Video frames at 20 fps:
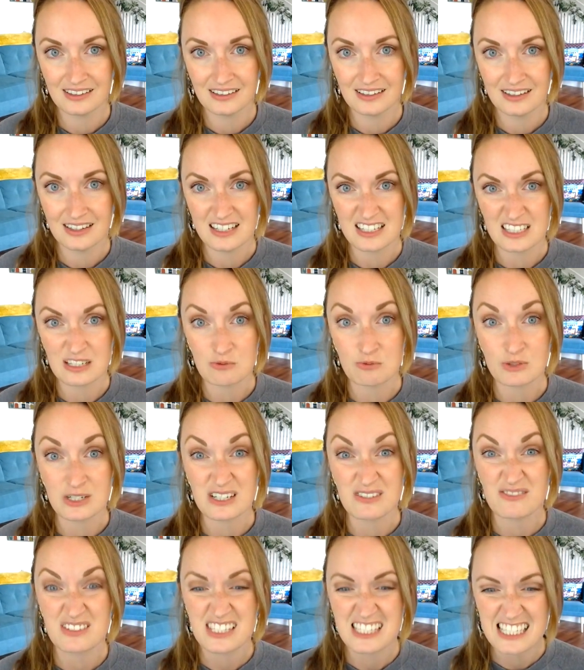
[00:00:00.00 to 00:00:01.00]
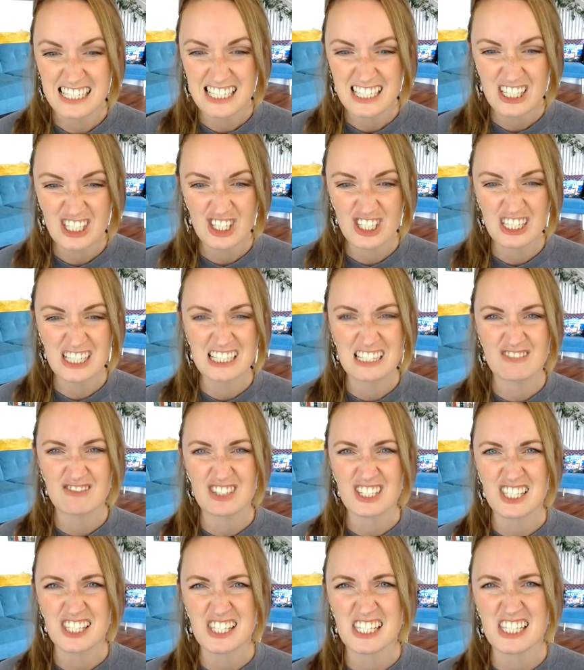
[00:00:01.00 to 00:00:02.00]
Is it one of tension and
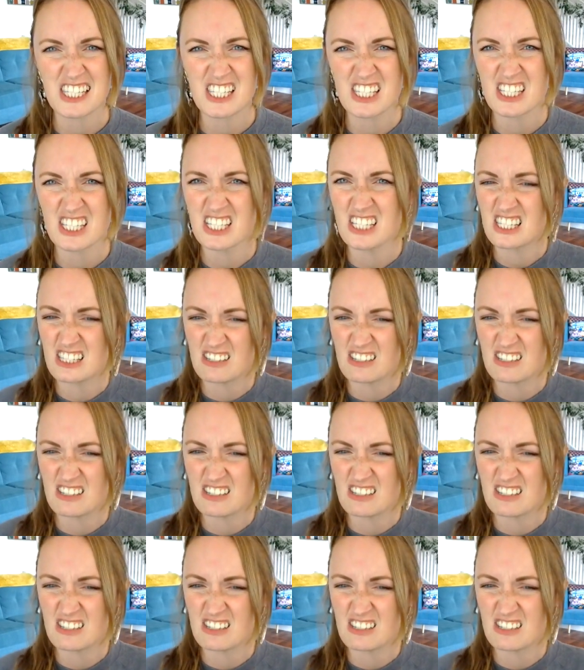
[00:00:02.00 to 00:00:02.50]
resistance